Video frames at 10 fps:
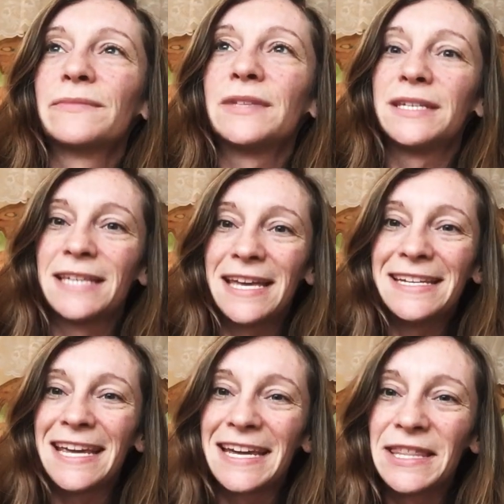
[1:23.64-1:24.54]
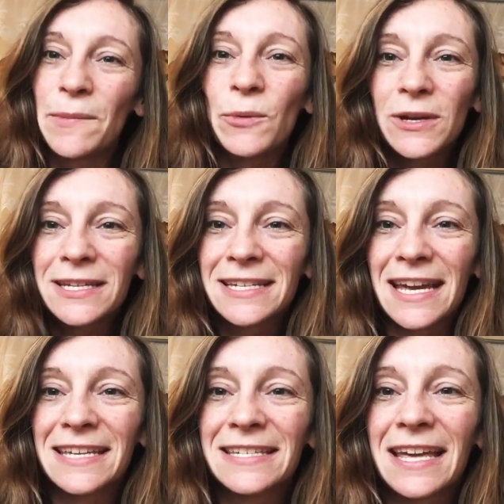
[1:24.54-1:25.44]
descending and the
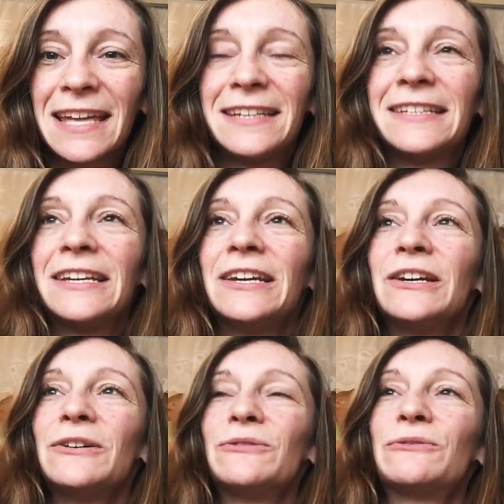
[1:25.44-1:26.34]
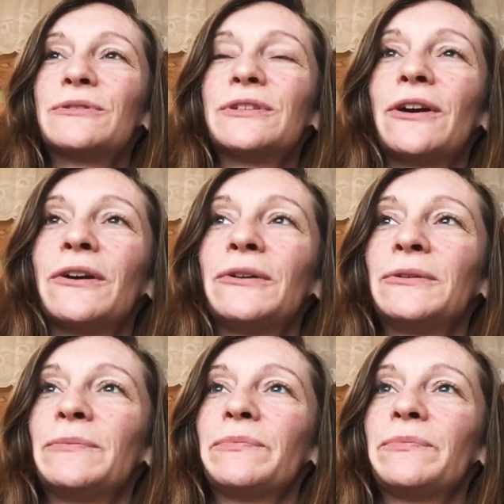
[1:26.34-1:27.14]
priestess, and also